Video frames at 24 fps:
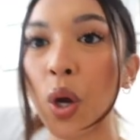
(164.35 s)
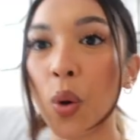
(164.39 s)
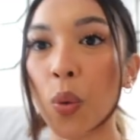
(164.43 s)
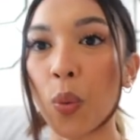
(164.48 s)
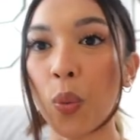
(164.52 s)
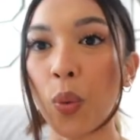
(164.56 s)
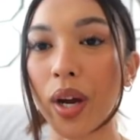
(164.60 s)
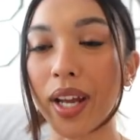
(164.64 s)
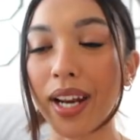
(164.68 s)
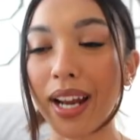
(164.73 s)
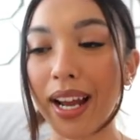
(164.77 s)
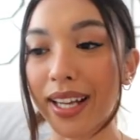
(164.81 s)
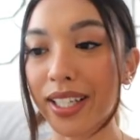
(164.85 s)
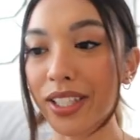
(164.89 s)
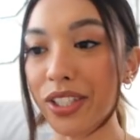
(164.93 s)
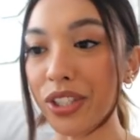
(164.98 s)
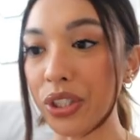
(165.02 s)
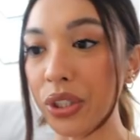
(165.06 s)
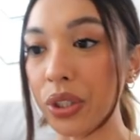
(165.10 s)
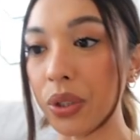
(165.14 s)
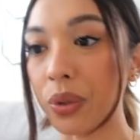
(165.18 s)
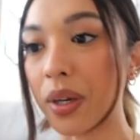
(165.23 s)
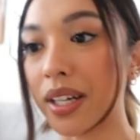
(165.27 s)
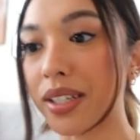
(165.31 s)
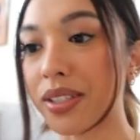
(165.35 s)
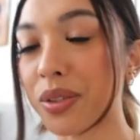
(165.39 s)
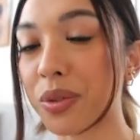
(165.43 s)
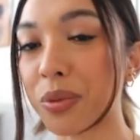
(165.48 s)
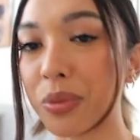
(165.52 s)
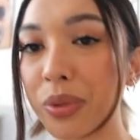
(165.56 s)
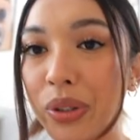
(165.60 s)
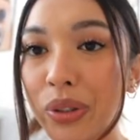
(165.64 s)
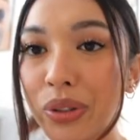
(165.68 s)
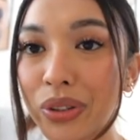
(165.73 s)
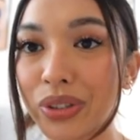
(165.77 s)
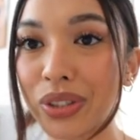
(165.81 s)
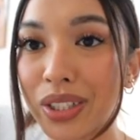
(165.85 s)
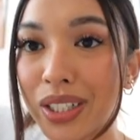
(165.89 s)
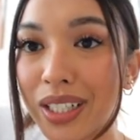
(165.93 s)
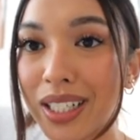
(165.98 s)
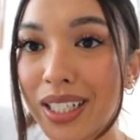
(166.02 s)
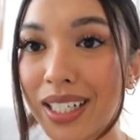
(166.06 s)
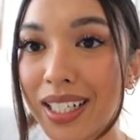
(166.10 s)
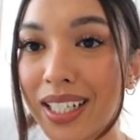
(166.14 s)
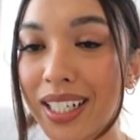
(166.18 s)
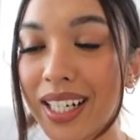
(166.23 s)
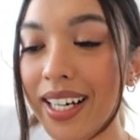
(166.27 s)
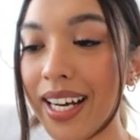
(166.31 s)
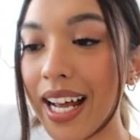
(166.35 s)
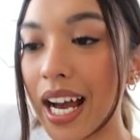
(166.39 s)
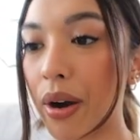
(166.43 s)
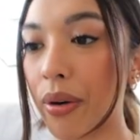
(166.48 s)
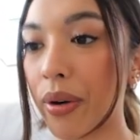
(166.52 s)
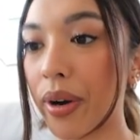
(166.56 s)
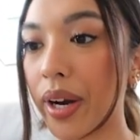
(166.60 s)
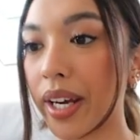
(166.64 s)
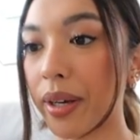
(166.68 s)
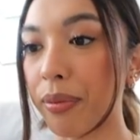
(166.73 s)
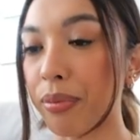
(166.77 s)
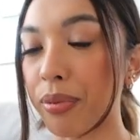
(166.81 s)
what I do as a realtor and how I